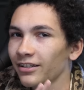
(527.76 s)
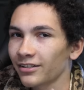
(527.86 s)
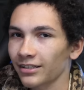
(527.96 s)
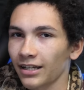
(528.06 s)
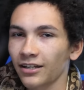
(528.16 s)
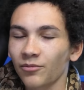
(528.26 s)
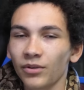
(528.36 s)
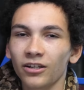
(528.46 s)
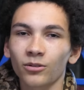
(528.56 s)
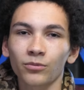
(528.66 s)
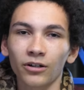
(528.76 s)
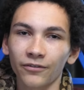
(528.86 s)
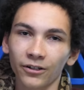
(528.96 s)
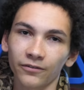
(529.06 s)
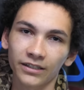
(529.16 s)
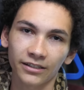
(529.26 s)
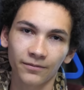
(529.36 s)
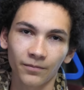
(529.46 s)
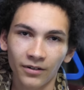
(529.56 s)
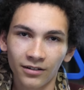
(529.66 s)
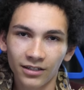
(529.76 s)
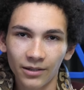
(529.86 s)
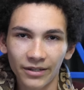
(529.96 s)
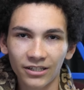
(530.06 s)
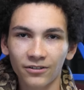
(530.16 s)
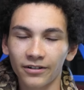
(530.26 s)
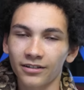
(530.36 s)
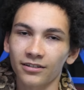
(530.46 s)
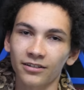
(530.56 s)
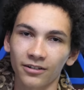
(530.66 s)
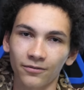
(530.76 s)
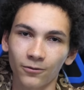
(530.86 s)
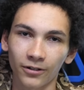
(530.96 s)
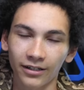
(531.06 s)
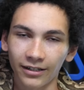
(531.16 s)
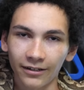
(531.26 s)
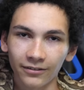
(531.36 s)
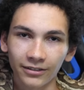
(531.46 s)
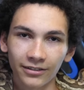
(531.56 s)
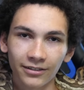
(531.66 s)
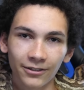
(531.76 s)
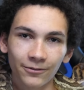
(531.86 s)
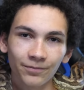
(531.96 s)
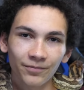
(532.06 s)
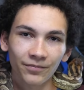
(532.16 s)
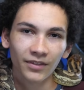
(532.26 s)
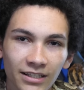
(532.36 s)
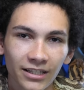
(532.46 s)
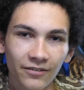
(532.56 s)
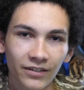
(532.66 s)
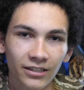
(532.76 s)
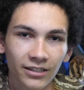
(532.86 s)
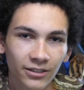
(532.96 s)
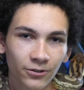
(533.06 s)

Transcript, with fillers: It can just kind of be in your peripheral vision to make sure it doesn't stick a fork in an outlet. So that's Ivy, she's